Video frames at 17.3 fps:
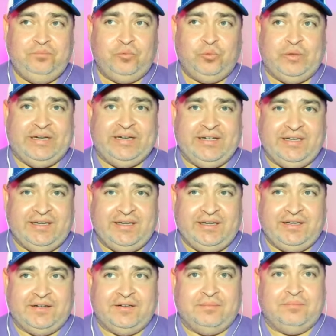we
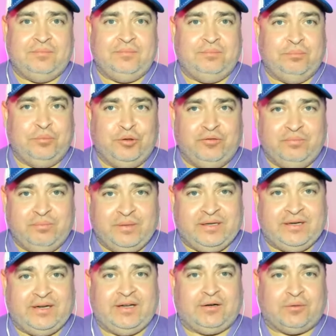need
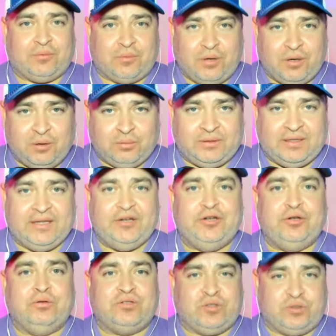movement and growth and
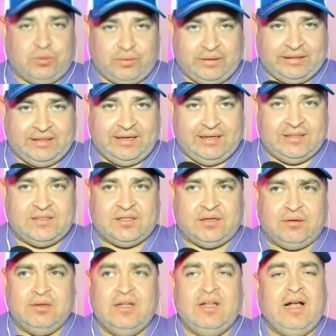new storylines.
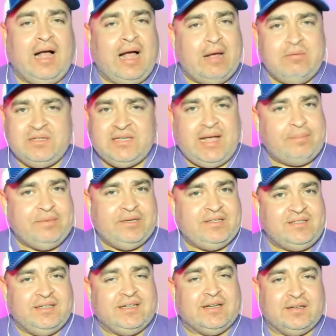So I was happy
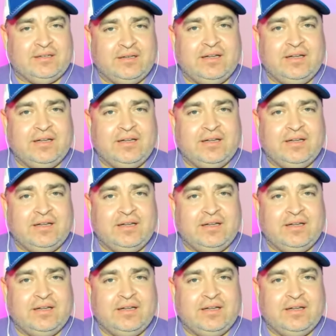to see it.